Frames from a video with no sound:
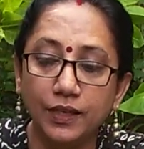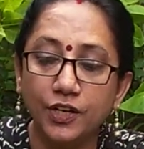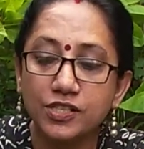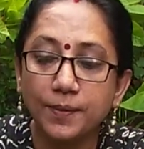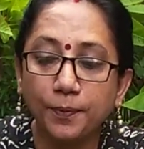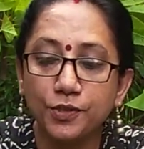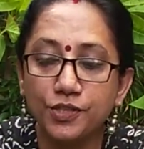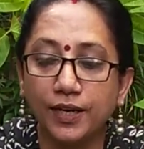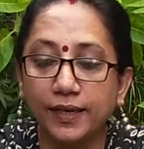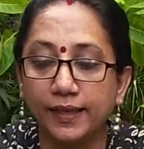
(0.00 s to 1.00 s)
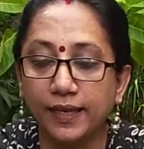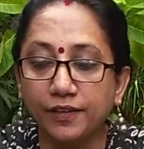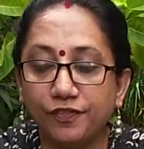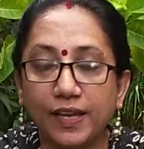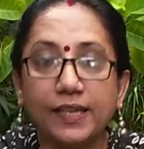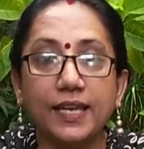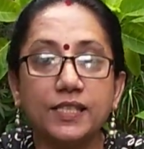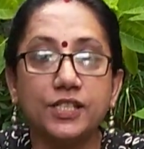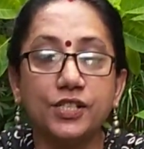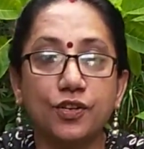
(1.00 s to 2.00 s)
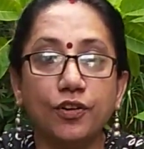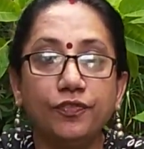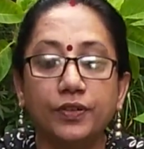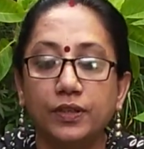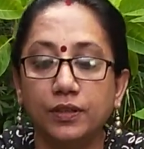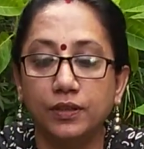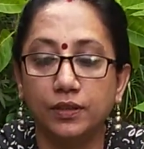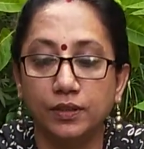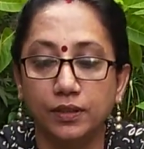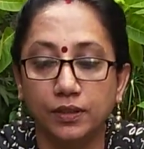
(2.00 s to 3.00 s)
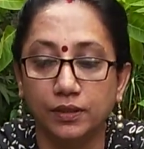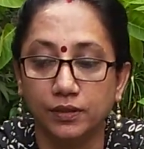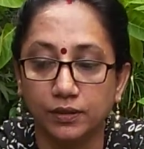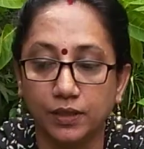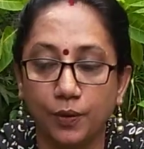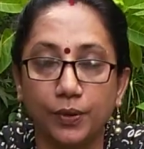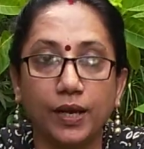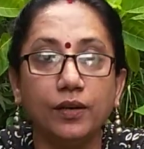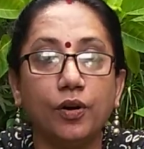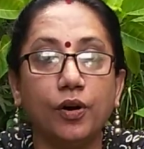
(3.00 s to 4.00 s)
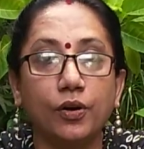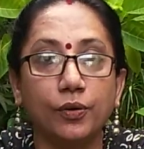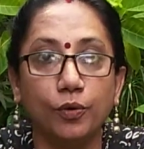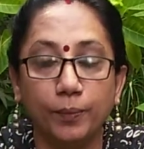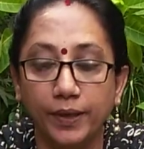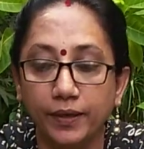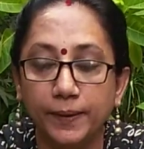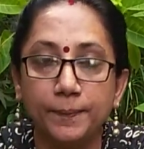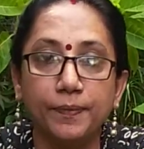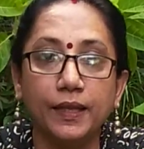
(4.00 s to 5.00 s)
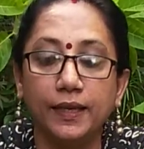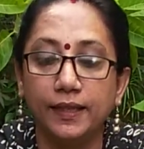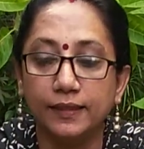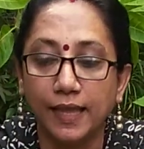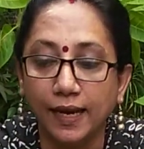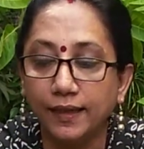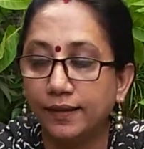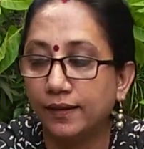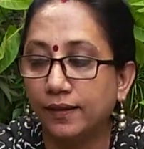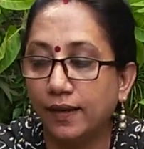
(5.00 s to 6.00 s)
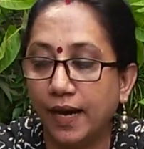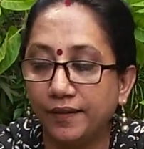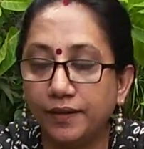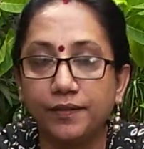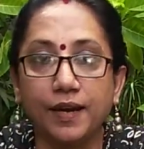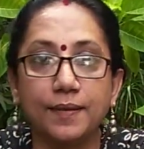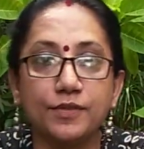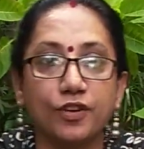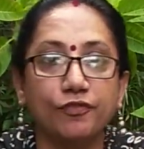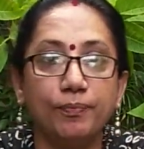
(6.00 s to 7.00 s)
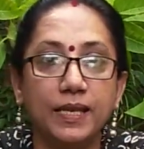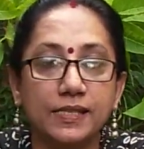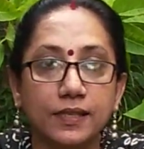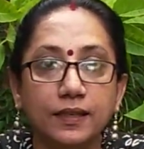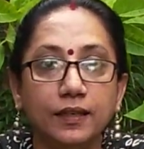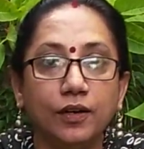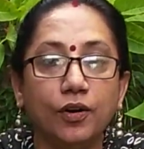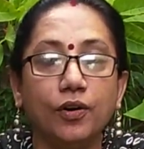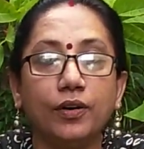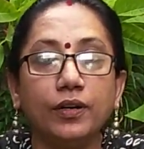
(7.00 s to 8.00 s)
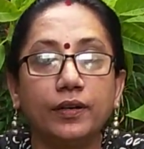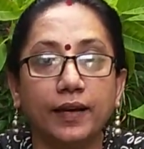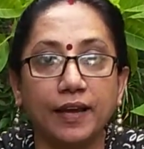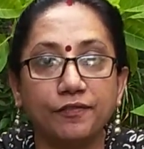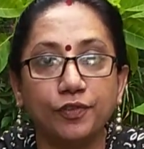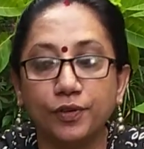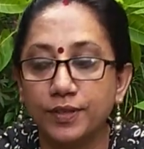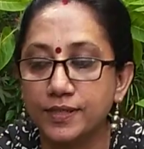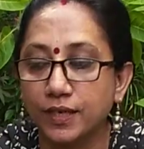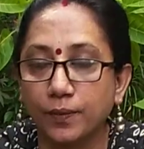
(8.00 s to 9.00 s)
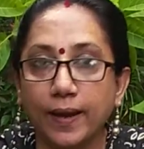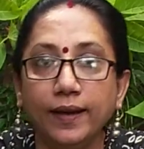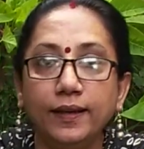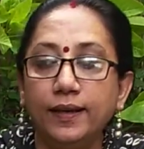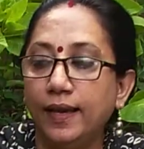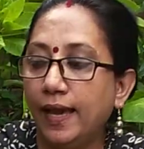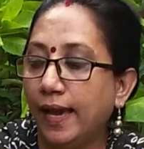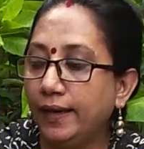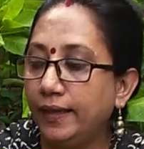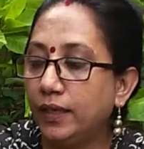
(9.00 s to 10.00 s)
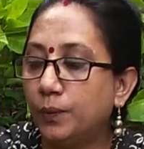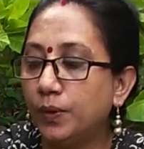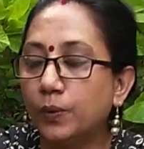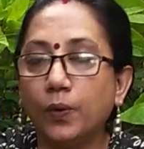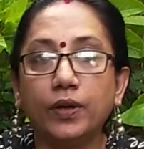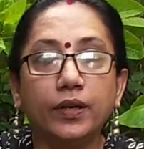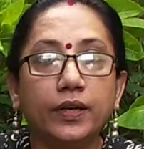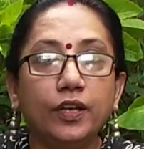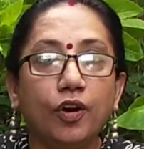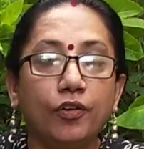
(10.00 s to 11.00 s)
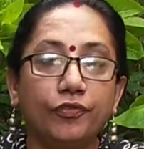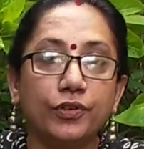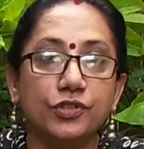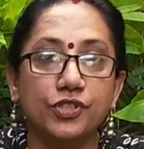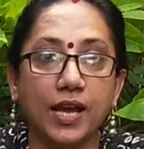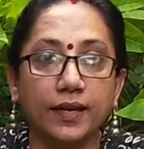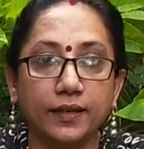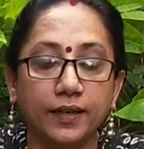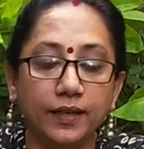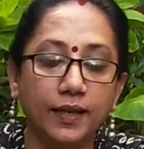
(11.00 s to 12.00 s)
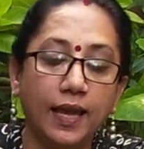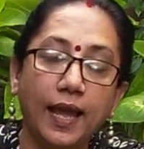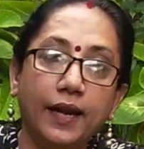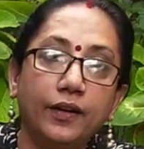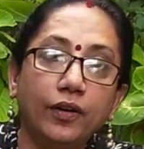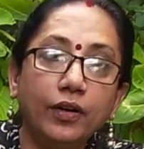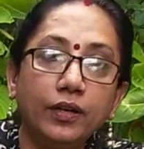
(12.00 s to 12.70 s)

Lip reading: Now suppose you are taking 5 kgs of cow dung or gobar. In that 100 grams of basin or gram flour is required, an equal quantity of your jaggery and your